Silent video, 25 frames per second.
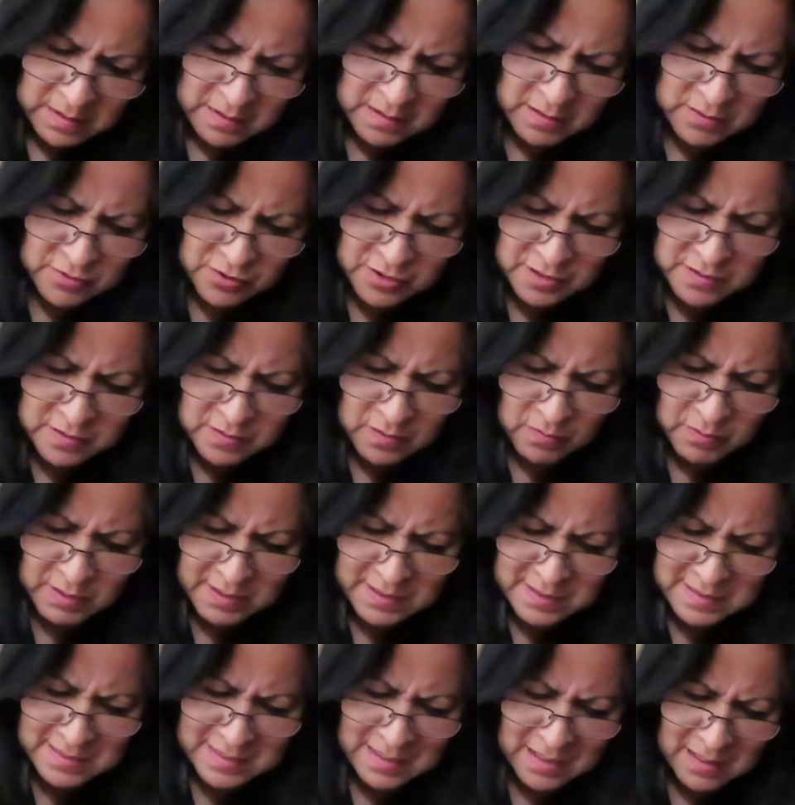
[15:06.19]
Because she's
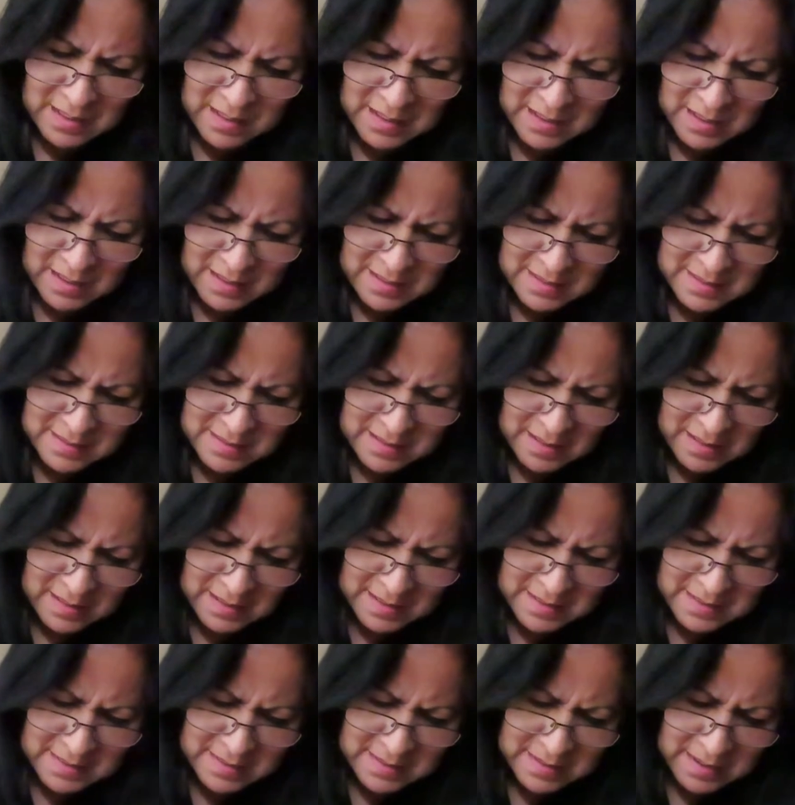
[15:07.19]
always
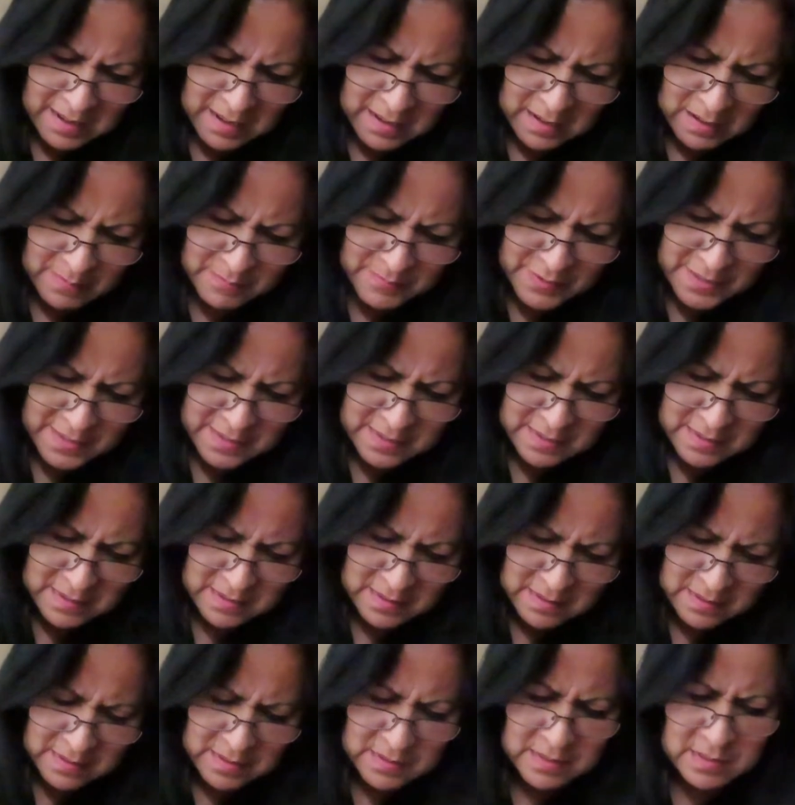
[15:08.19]
selling stamps.
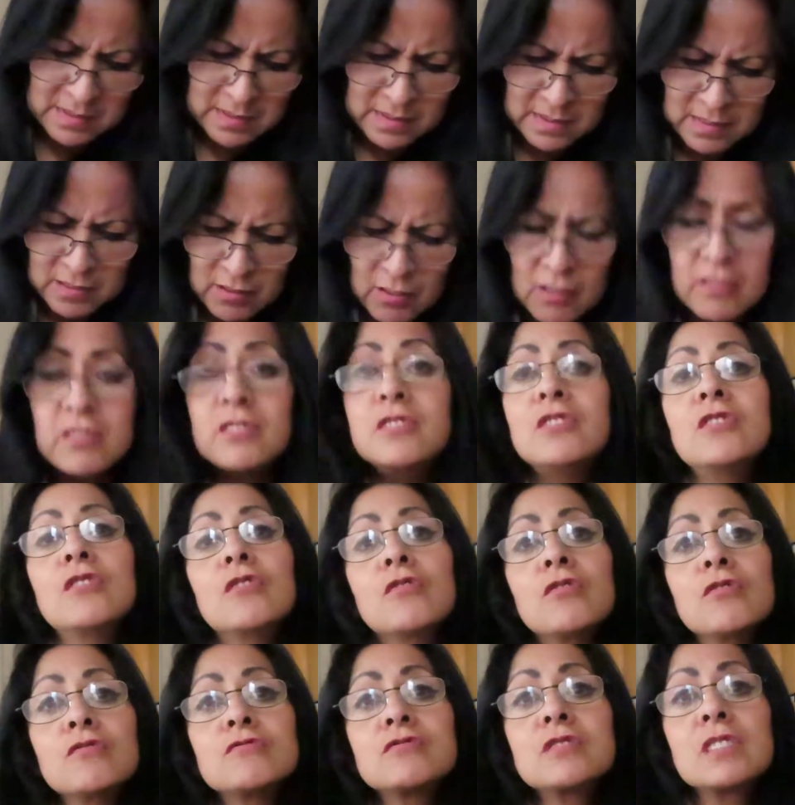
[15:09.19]
No, you
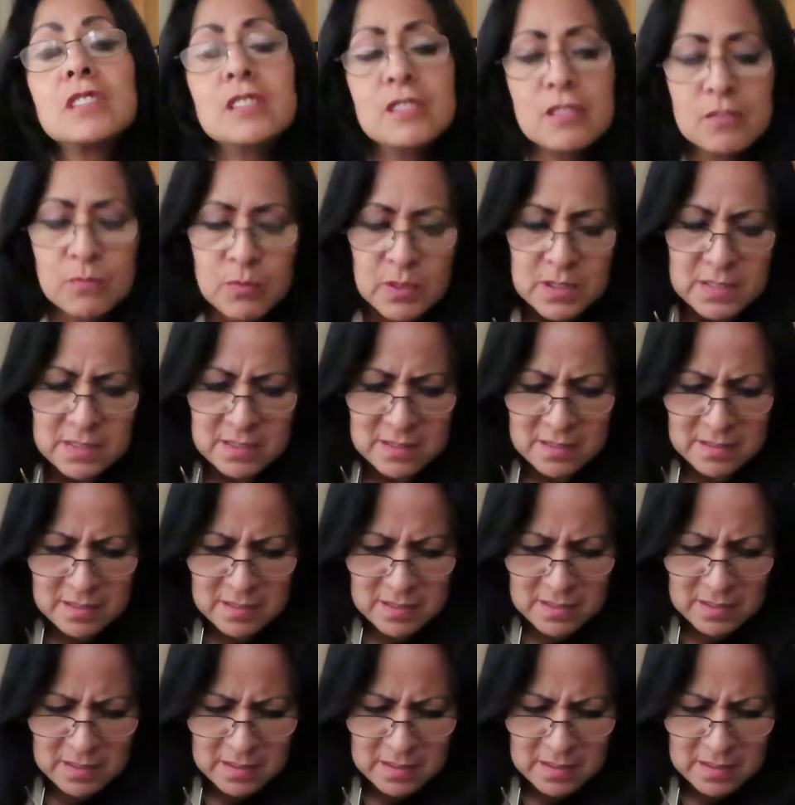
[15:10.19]
know, those clear ones?